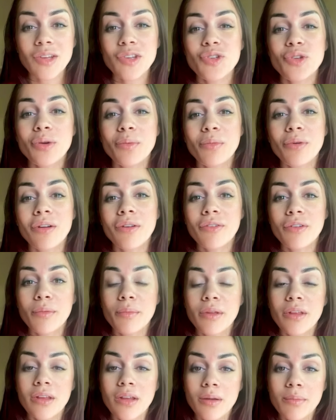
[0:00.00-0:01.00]
to a more
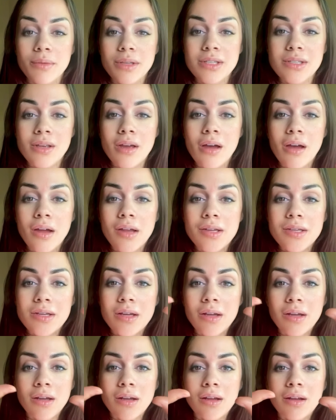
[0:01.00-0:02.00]
familiar massage.
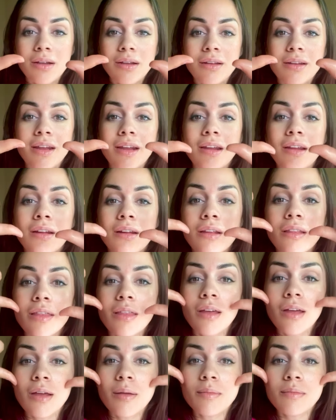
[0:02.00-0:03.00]
Take your
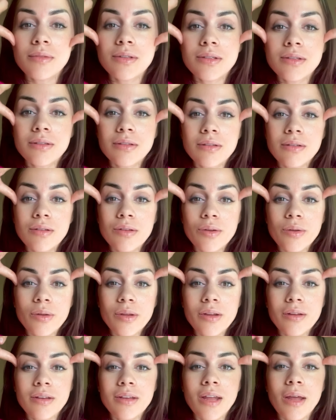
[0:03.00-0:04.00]
thumbs to
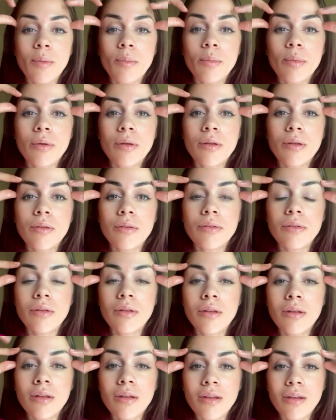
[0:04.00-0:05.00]
your temples,
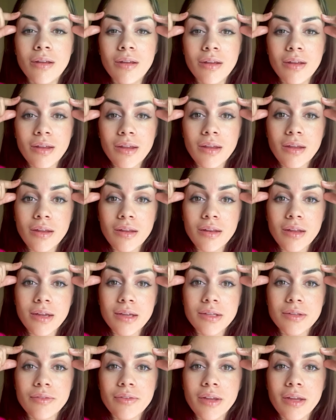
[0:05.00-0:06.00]

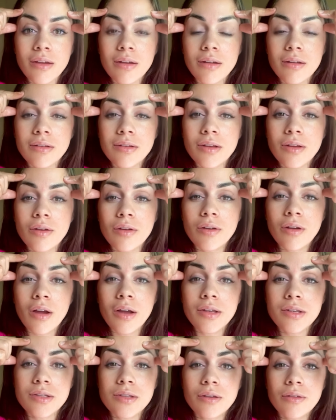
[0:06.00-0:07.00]
index fingers
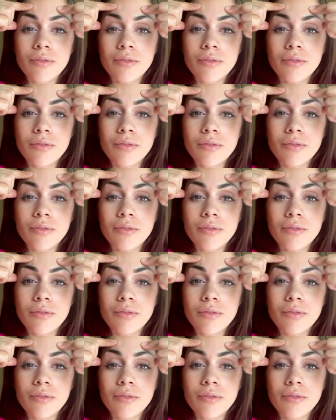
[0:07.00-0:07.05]
across your